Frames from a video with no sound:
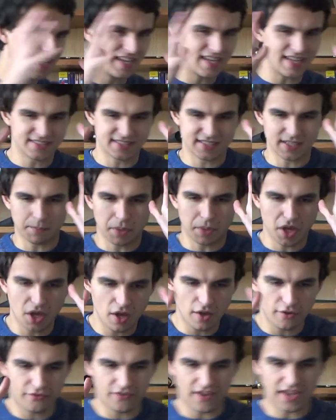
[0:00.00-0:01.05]
is in a
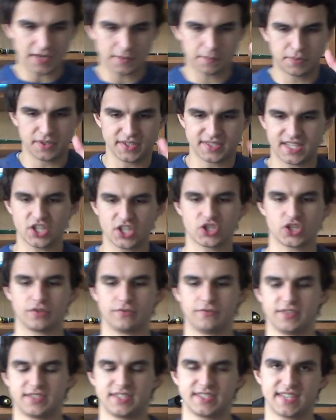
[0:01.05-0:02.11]
perfect position
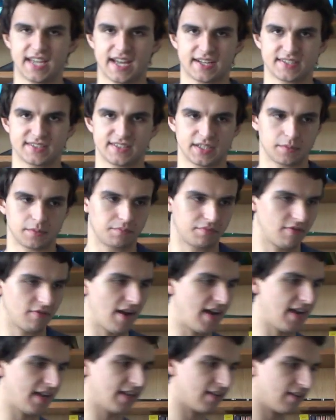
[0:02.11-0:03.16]
for detecting
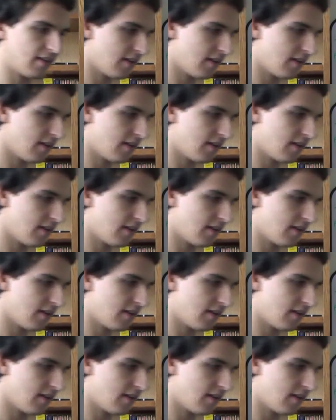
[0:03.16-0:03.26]
prey.